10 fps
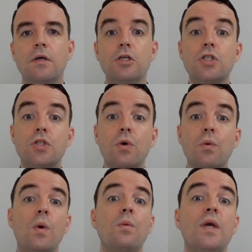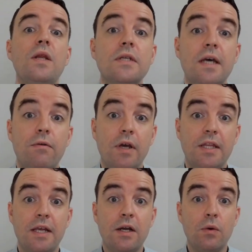So what we looked at right
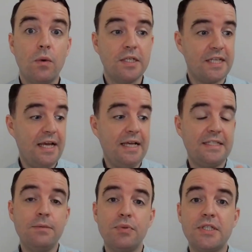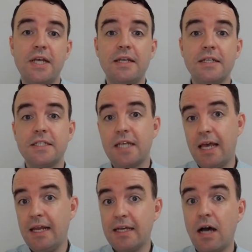there was a simple sentence
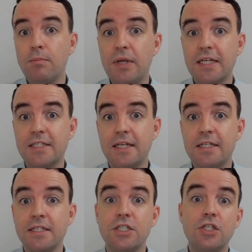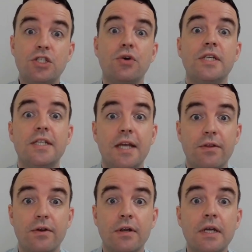and a complex sentence joined
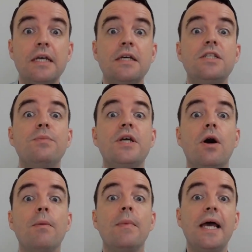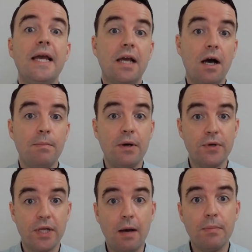together to become a
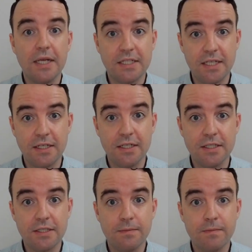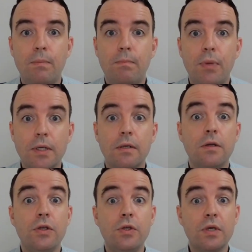compound complex sentence. But
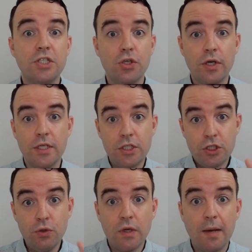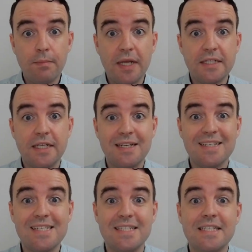you can join two complex
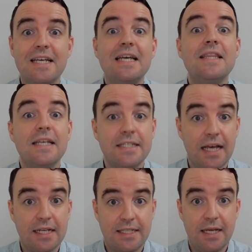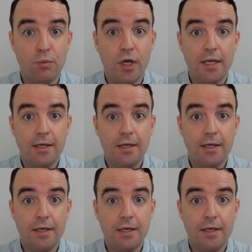sentences in the exact same way.